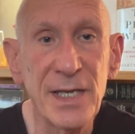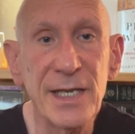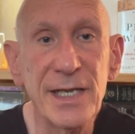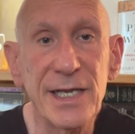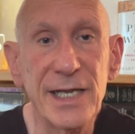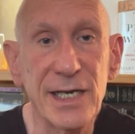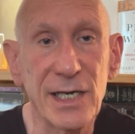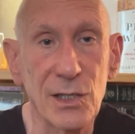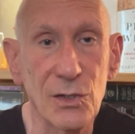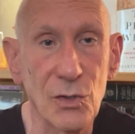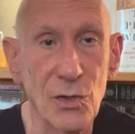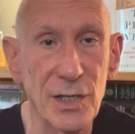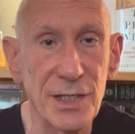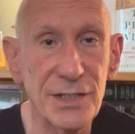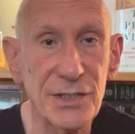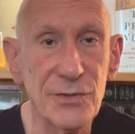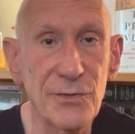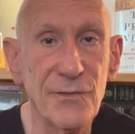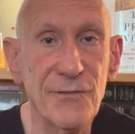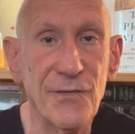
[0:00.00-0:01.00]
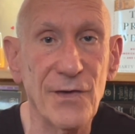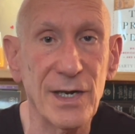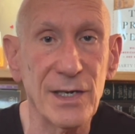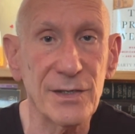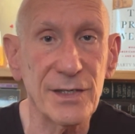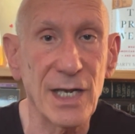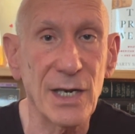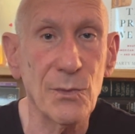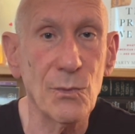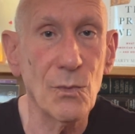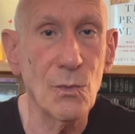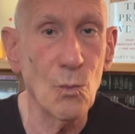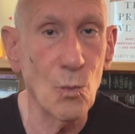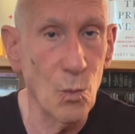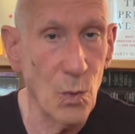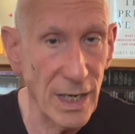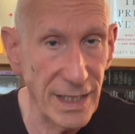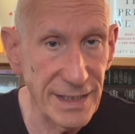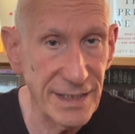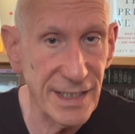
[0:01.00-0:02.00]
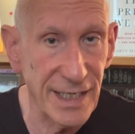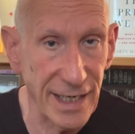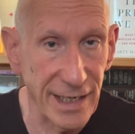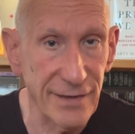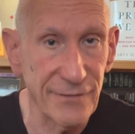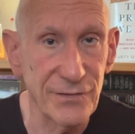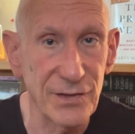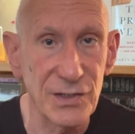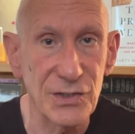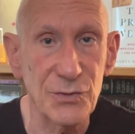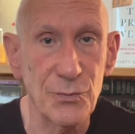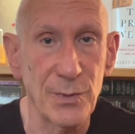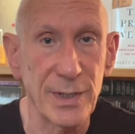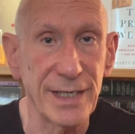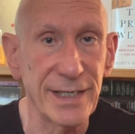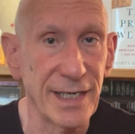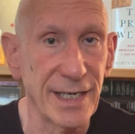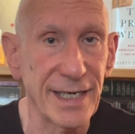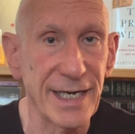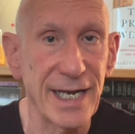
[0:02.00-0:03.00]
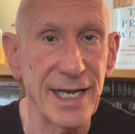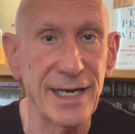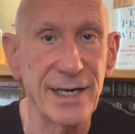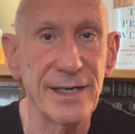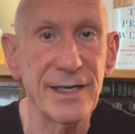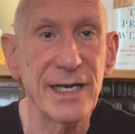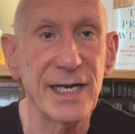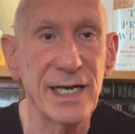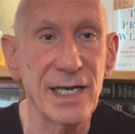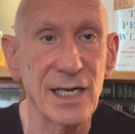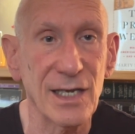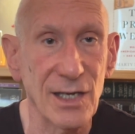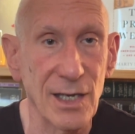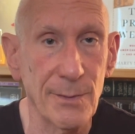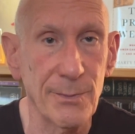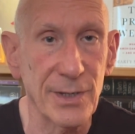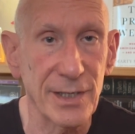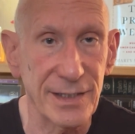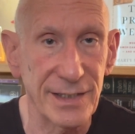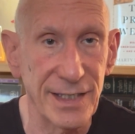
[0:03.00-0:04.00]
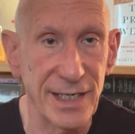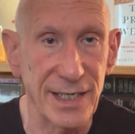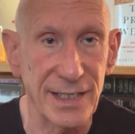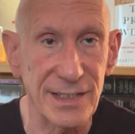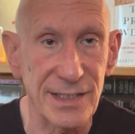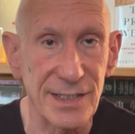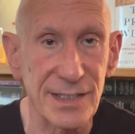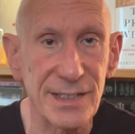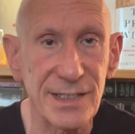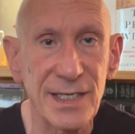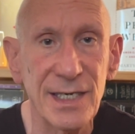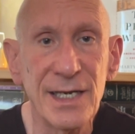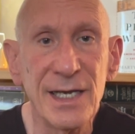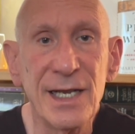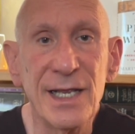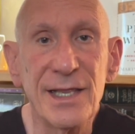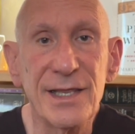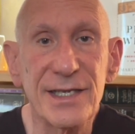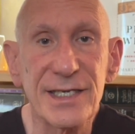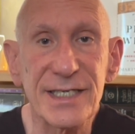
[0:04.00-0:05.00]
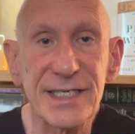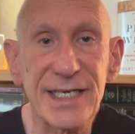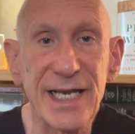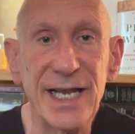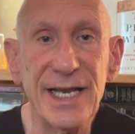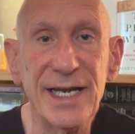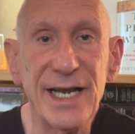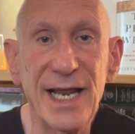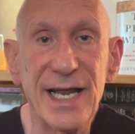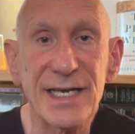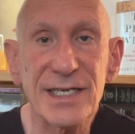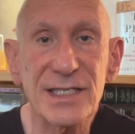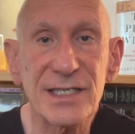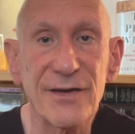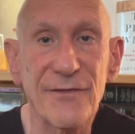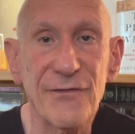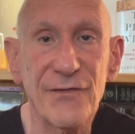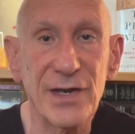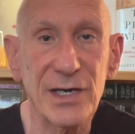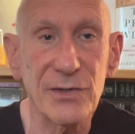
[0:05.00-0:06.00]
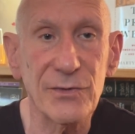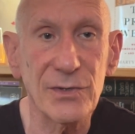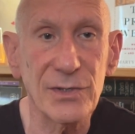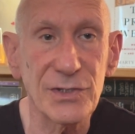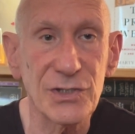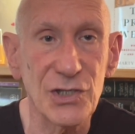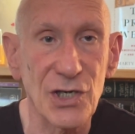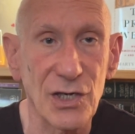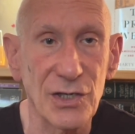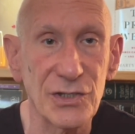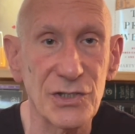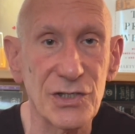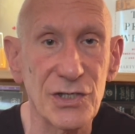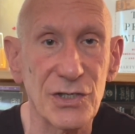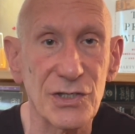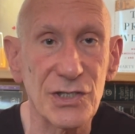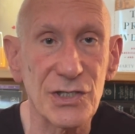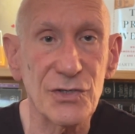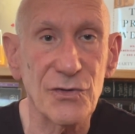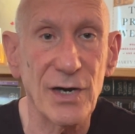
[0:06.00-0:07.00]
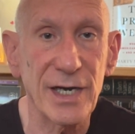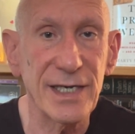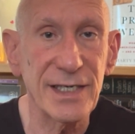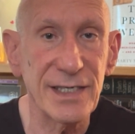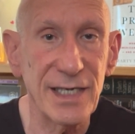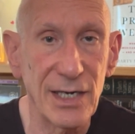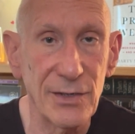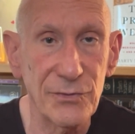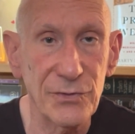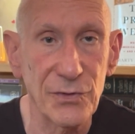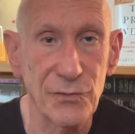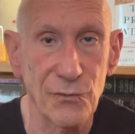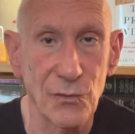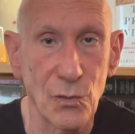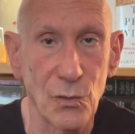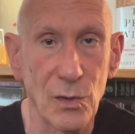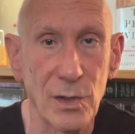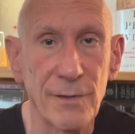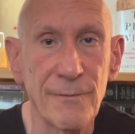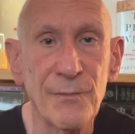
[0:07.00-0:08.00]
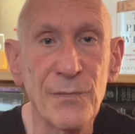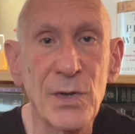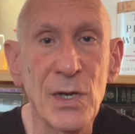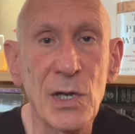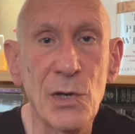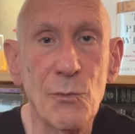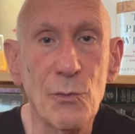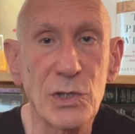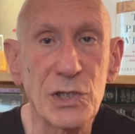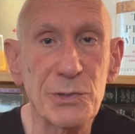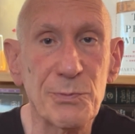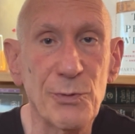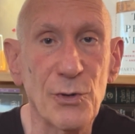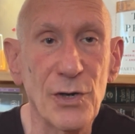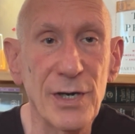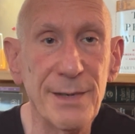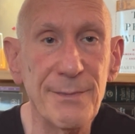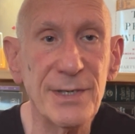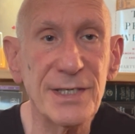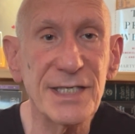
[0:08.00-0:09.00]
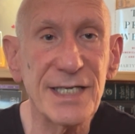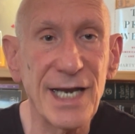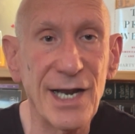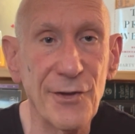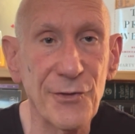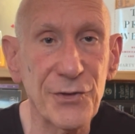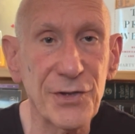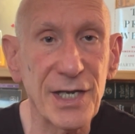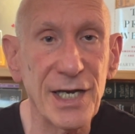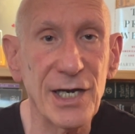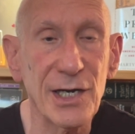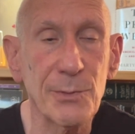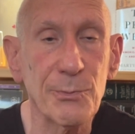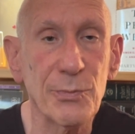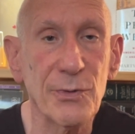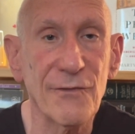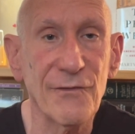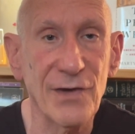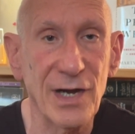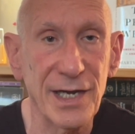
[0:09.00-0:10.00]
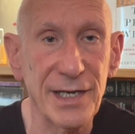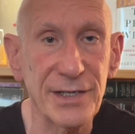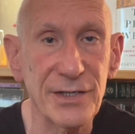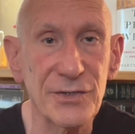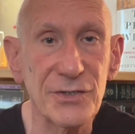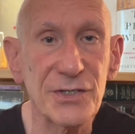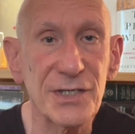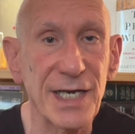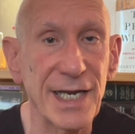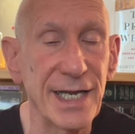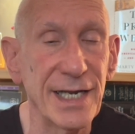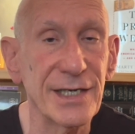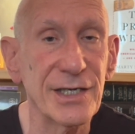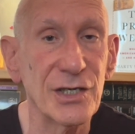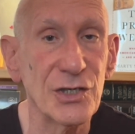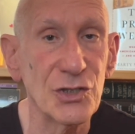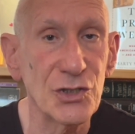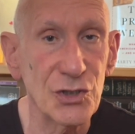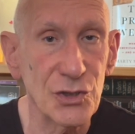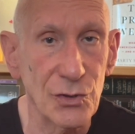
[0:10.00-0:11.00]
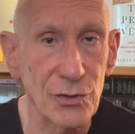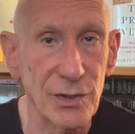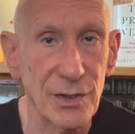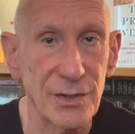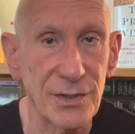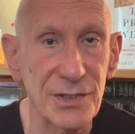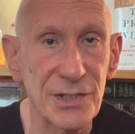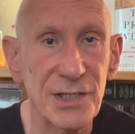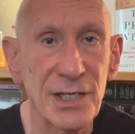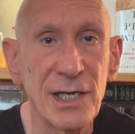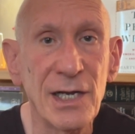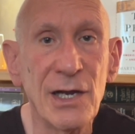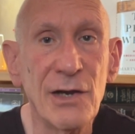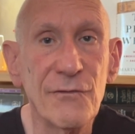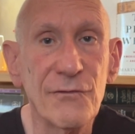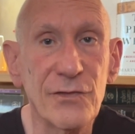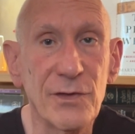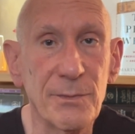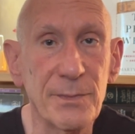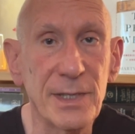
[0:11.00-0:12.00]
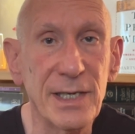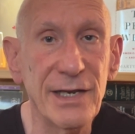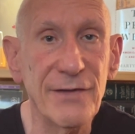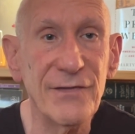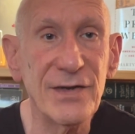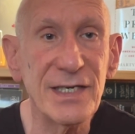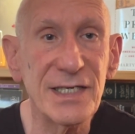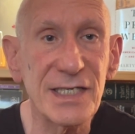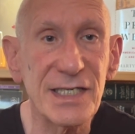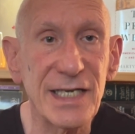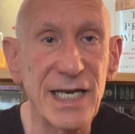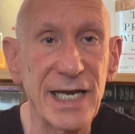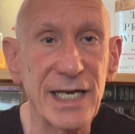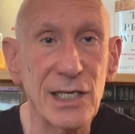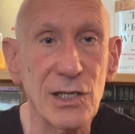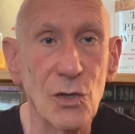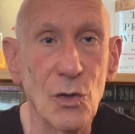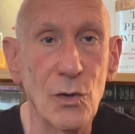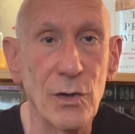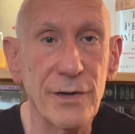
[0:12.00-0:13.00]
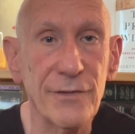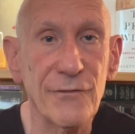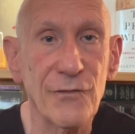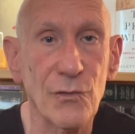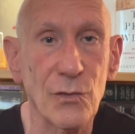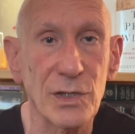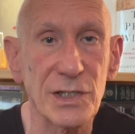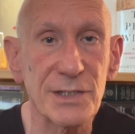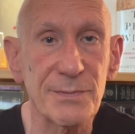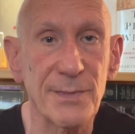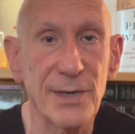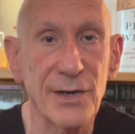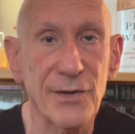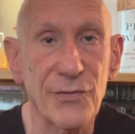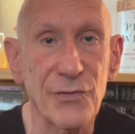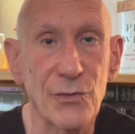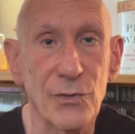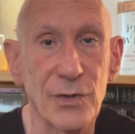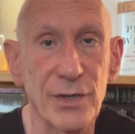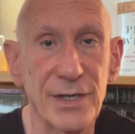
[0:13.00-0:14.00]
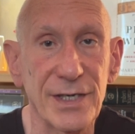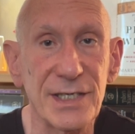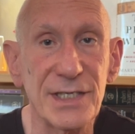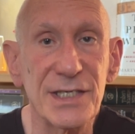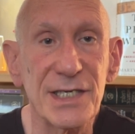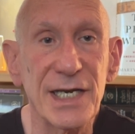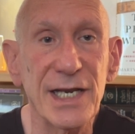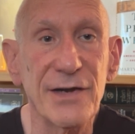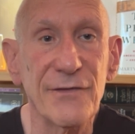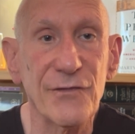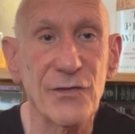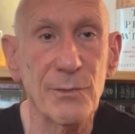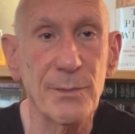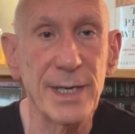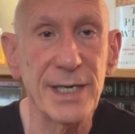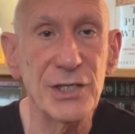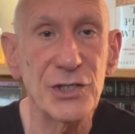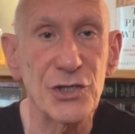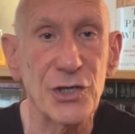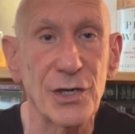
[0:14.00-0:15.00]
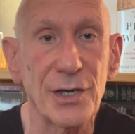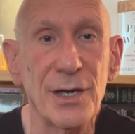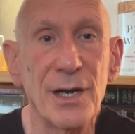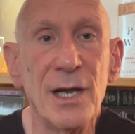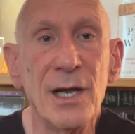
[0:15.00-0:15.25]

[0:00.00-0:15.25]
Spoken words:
In a lawsuit filed on Wednesday of this week, again in Lubbock, Texas, the state asked a federal judge to strike down the rule which prohibits healthcare providers and insurers from giving state law enforcement authorities information